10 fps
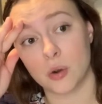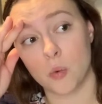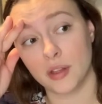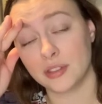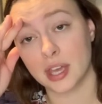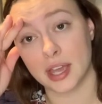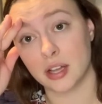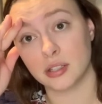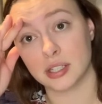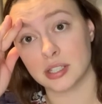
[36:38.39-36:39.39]
what the
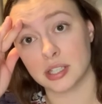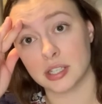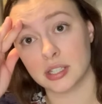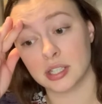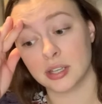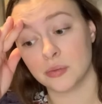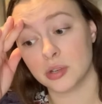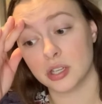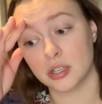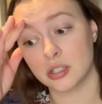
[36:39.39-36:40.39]
hell is this? It
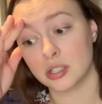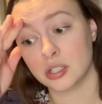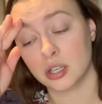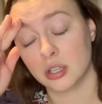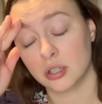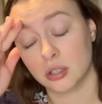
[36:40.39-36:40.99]
was,